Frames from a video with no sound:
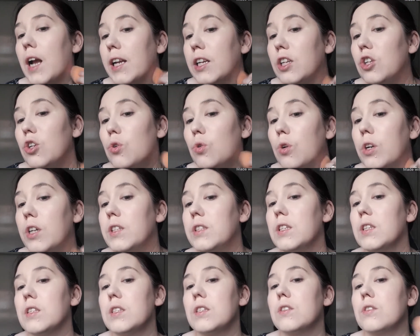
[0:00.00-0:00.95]
I know it
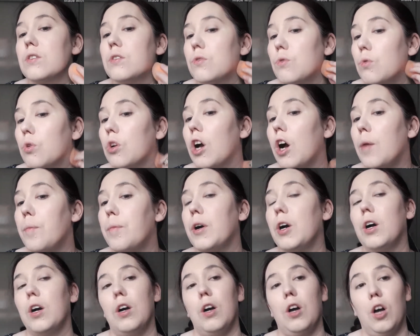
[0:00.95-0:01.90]
does soak up